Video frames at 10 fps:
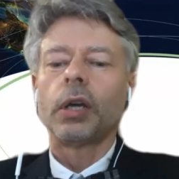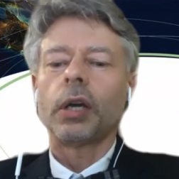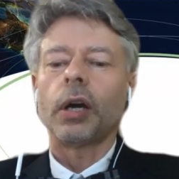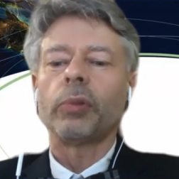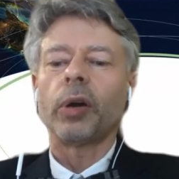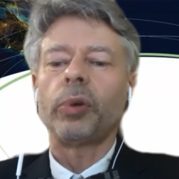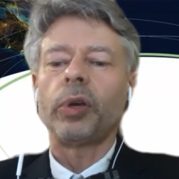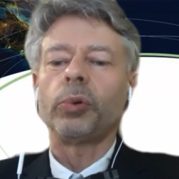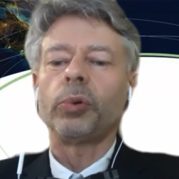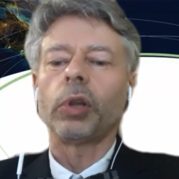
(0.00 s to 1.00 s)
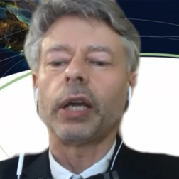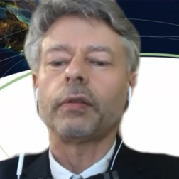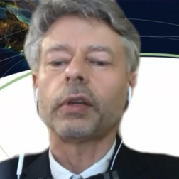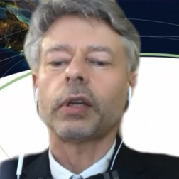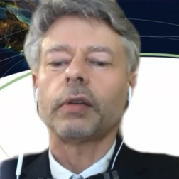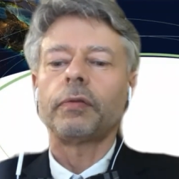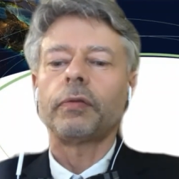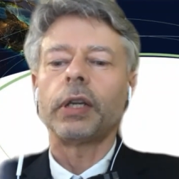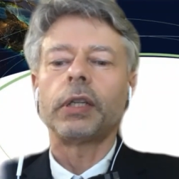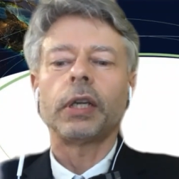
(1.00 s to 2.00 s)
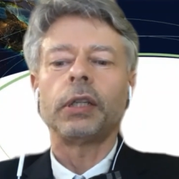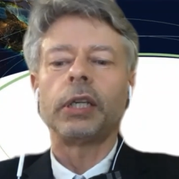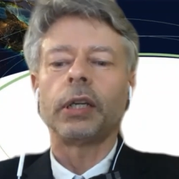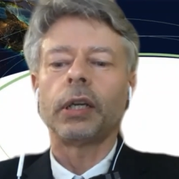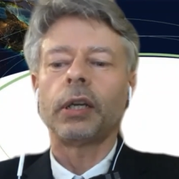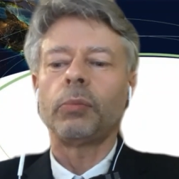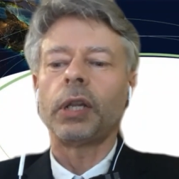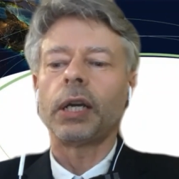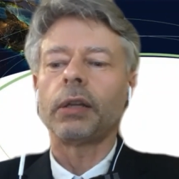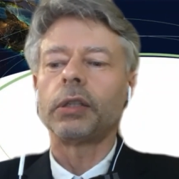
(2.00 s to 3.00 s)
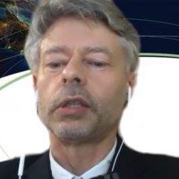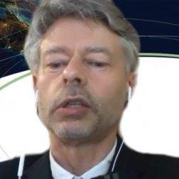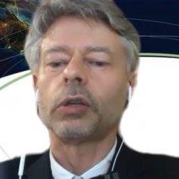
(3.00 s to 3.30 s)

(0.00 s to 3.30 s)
uh, by people like Fred and Deanna and many others.